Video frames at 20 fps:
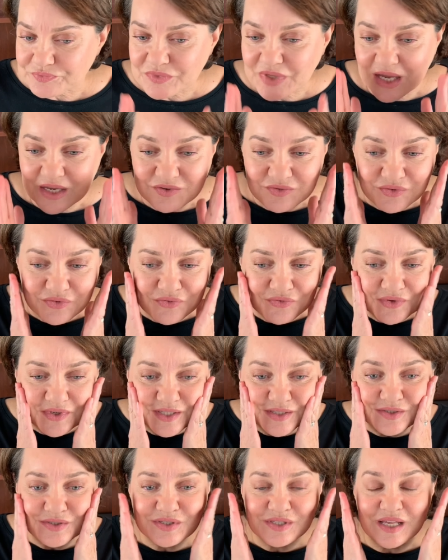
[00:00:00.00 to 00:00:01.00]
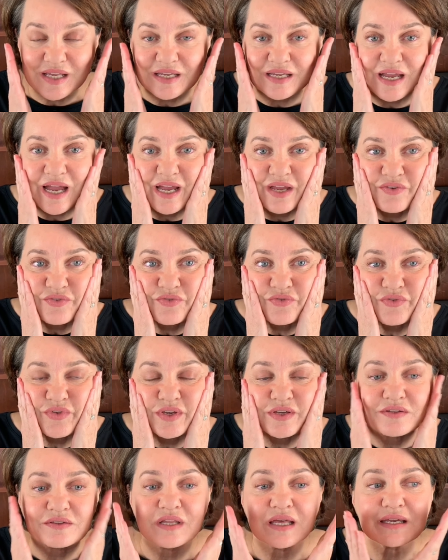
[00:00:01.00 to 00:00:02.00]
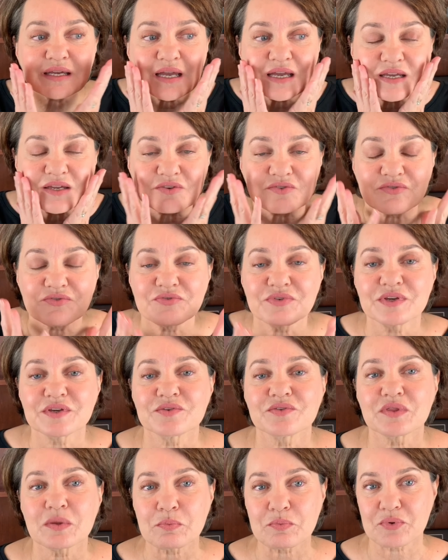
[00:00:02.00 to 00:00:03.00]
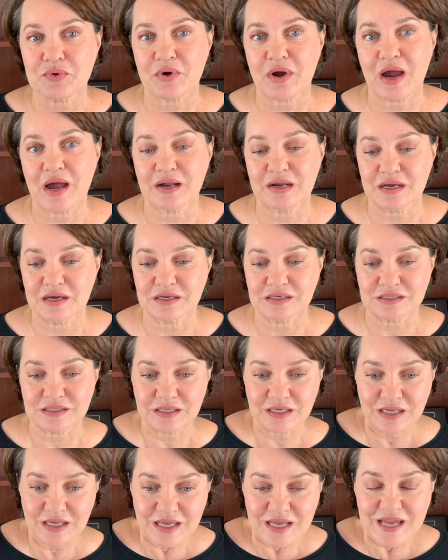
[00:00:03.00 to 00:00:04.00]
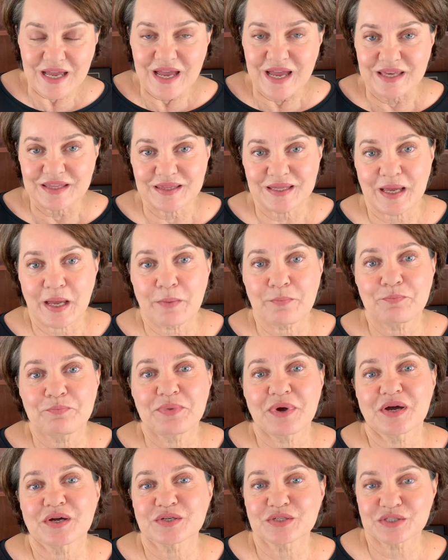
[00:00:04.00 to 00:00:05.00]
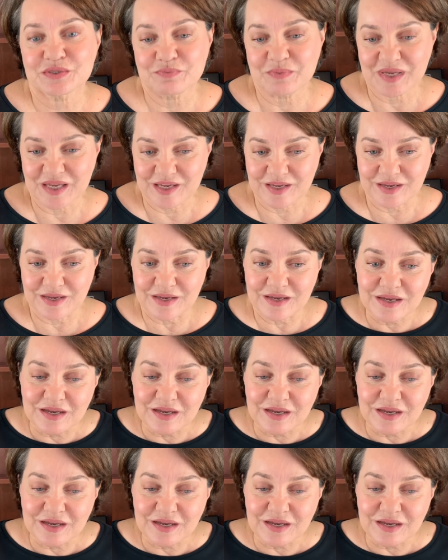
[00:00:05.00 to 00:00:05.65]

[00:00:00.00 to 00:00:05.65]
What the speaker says: It feels like, I feel like I can feel the product, and that bugs me.